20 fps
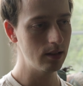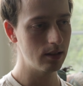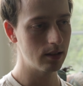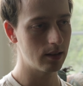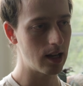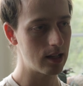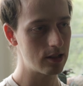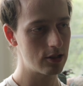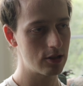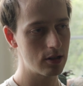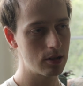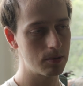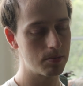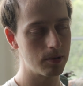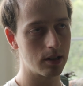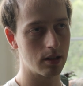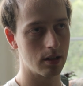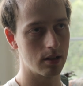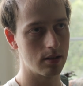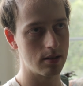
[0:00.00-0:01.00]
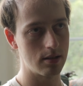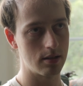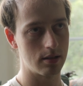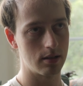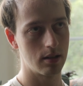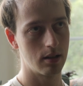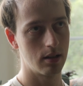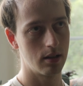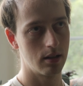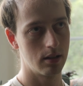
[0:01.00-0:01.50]
that's just
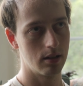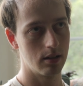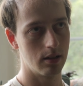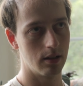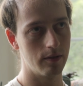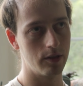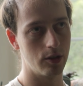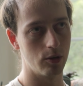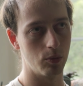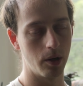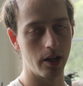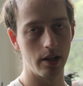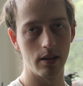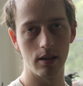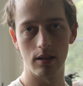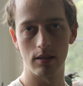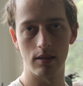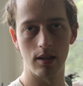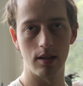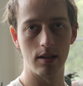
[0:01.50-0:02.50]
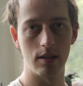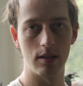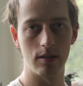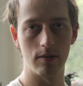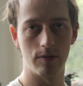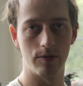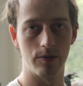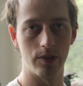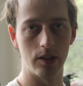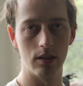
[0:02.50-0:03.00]
because of the way that they
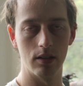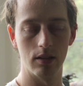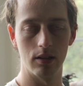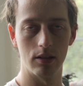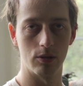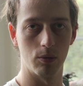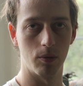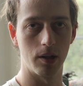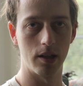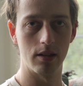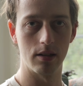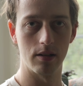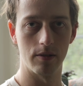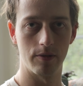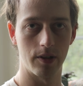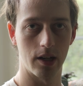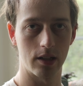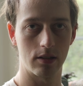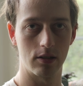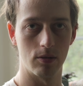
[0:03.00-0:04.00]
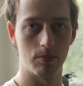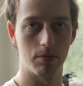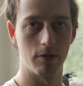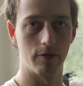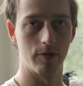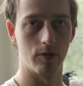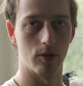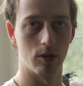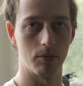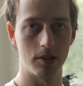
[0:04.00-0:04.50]
feel and the way they affect your
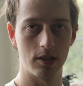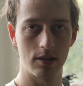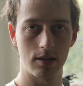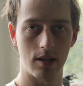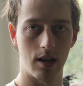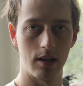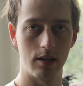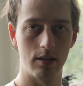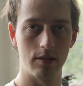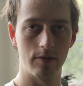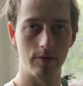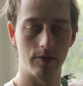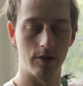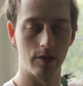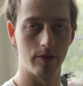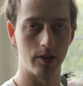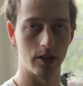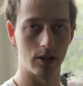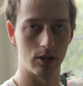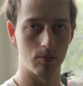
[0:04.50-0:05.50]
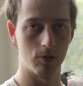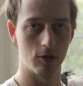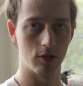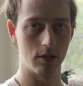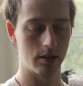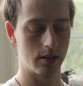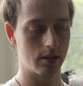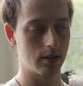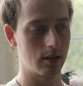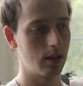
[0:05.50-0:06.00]
performance kind of for
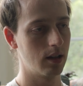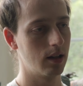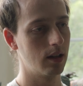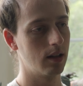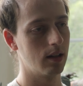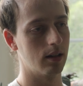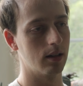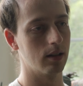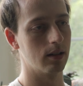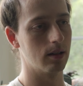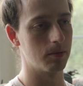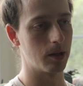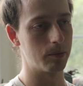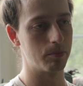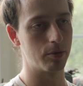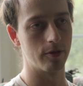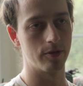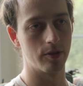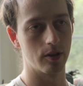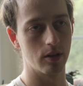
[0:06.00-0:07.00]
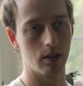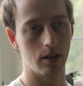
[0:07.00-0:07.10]
fingerboarding. I prefer